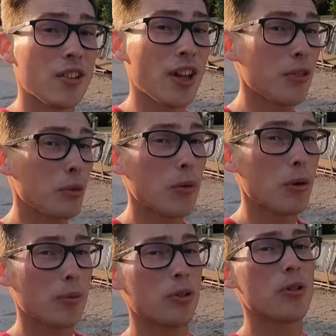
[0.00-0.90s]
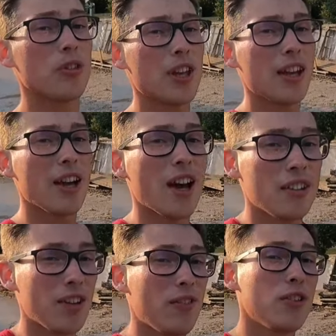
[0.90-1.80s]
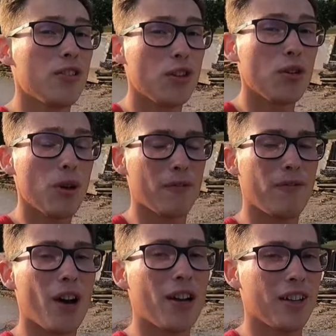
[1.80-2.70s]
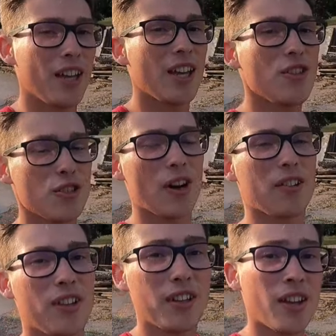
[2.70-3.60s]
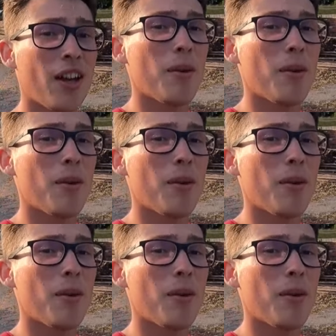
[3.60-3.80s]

So that's what we're up to today, guys. If you do find it interesting,